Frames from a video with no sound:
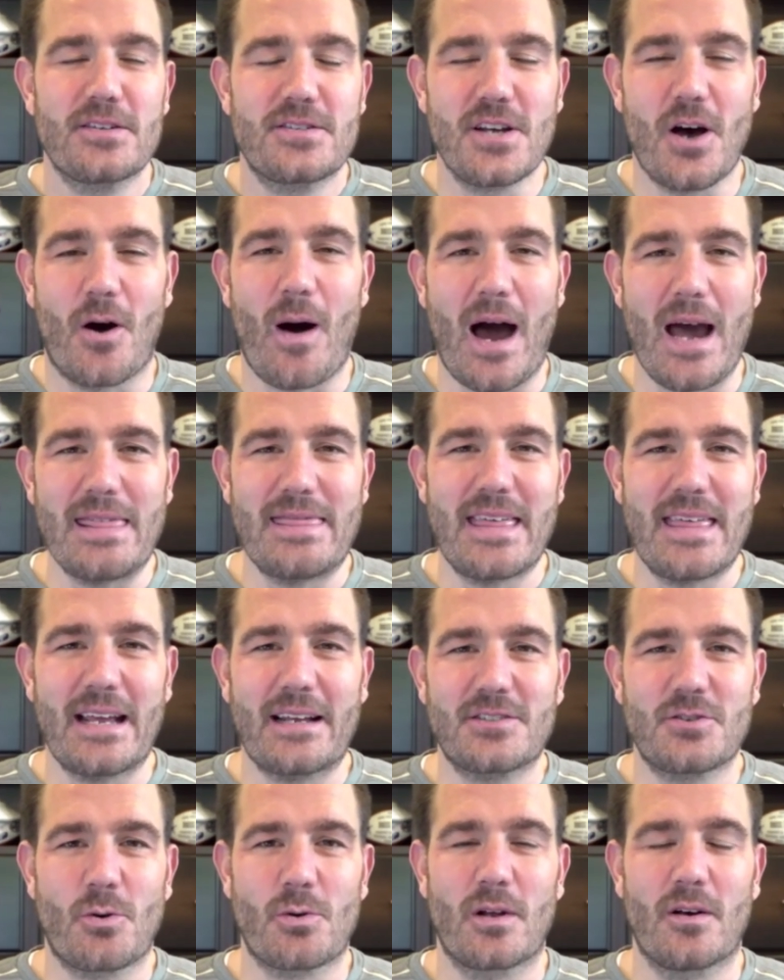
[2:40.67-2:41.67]
So I
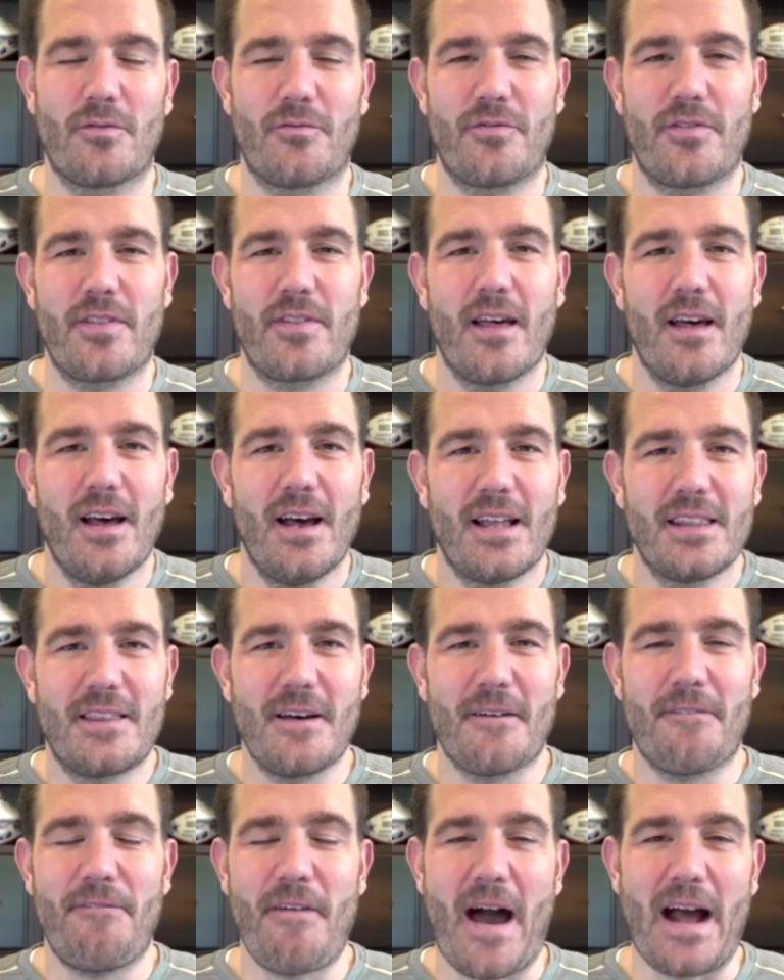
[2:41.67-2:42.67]
think sort of
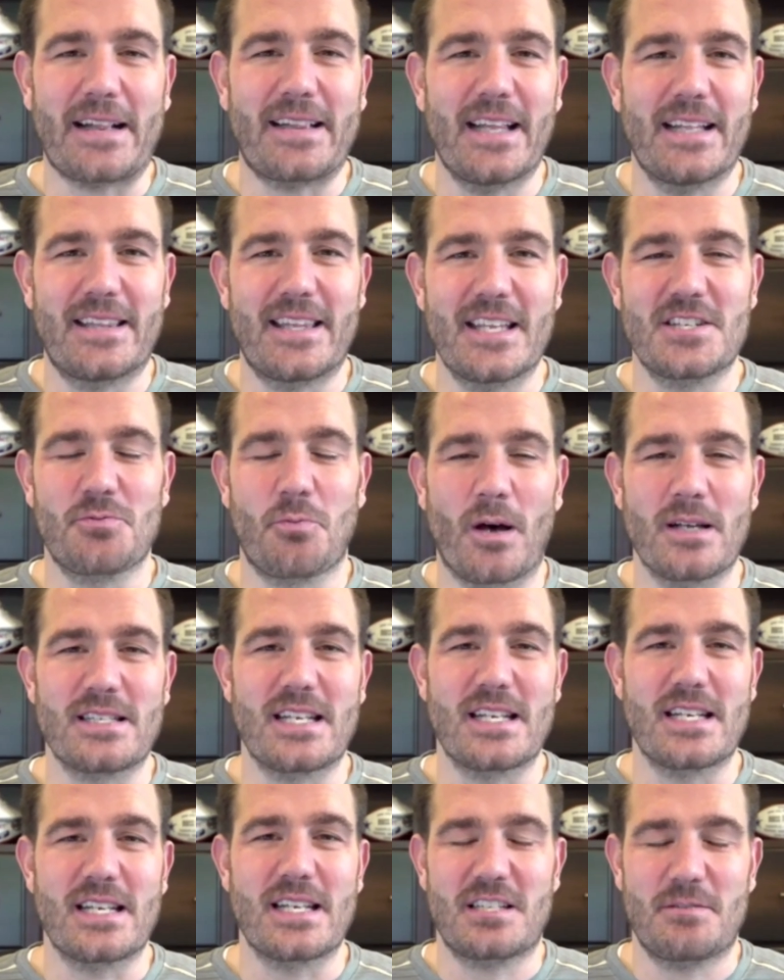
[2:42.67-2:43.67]
the fact that this
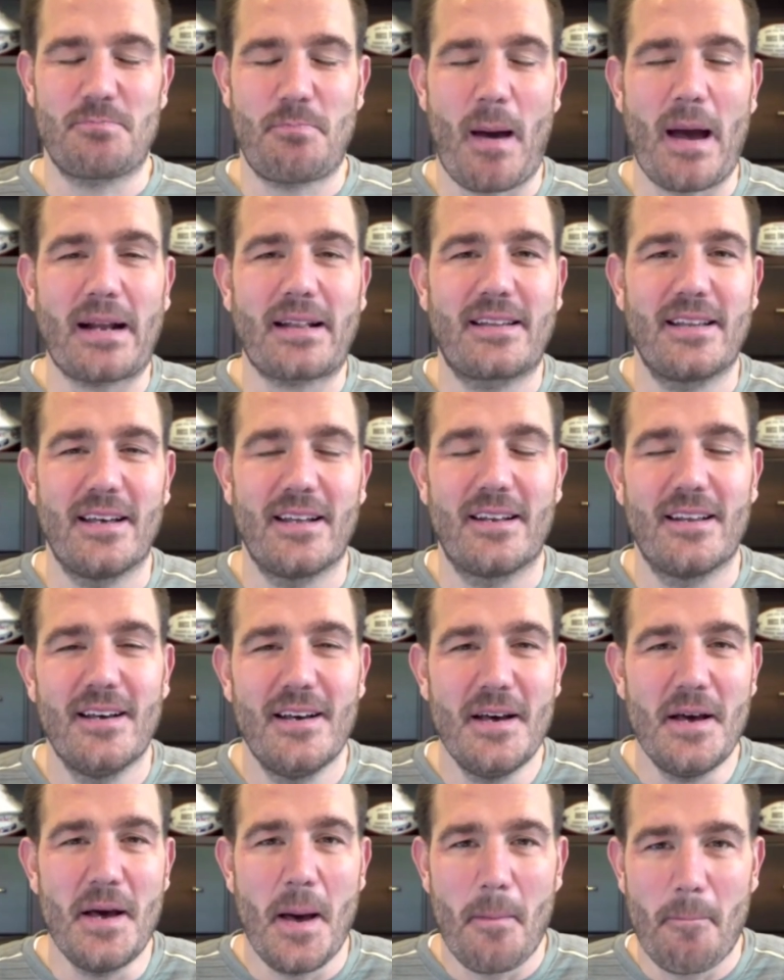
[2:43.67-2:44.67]
wasn't expected
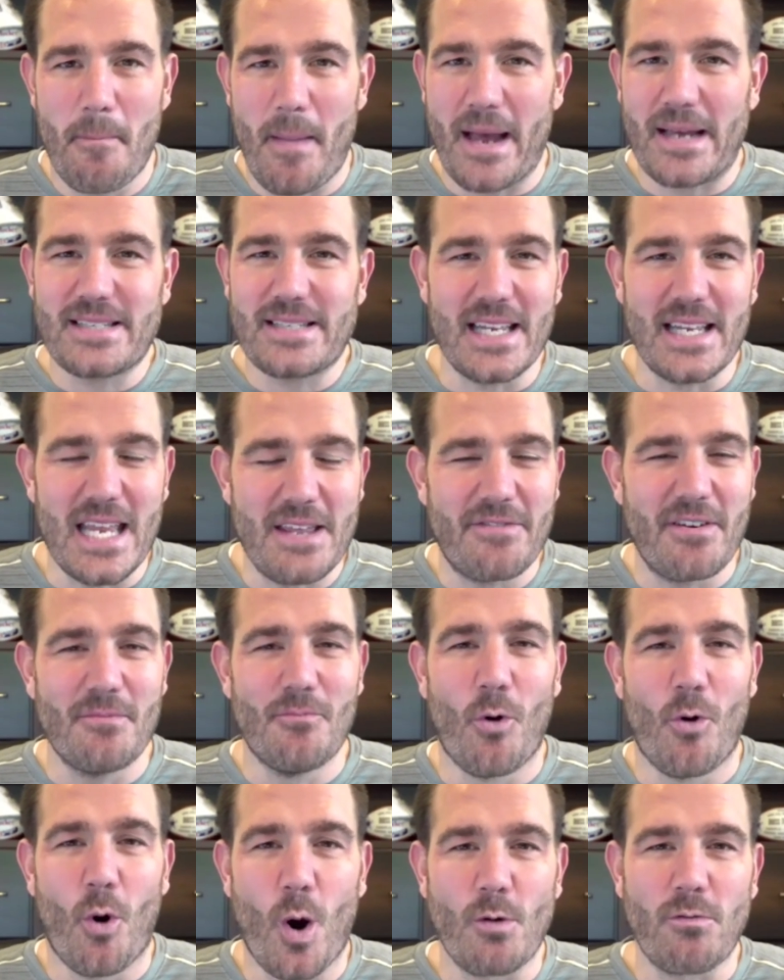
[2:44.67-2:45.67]
makes it
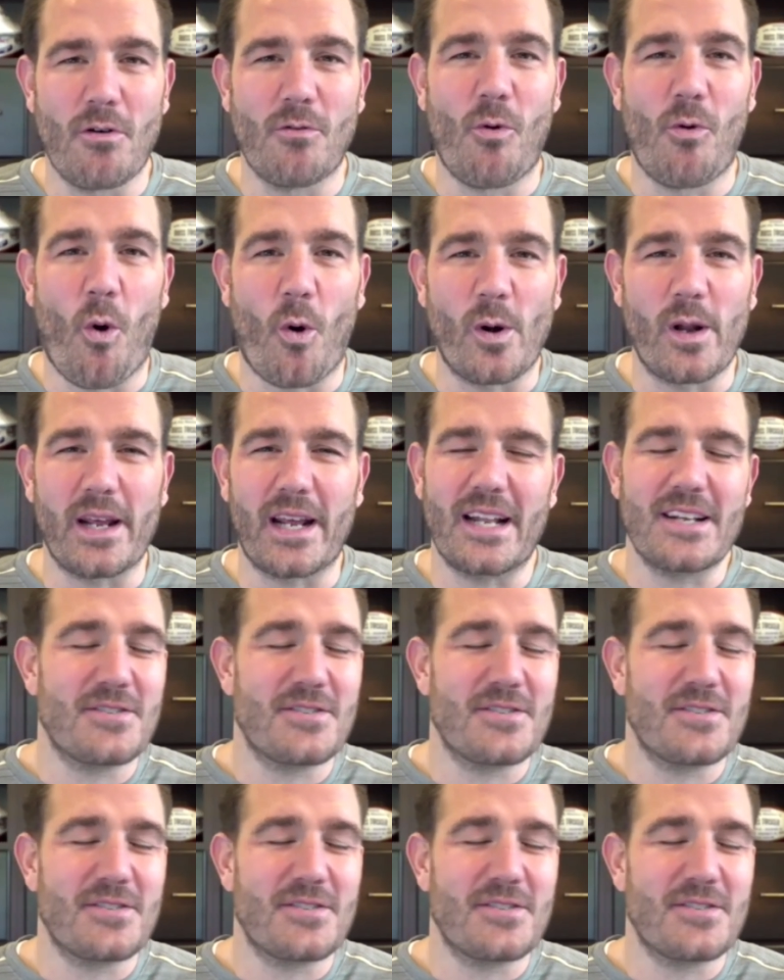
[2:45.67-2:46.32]
even more rewarding.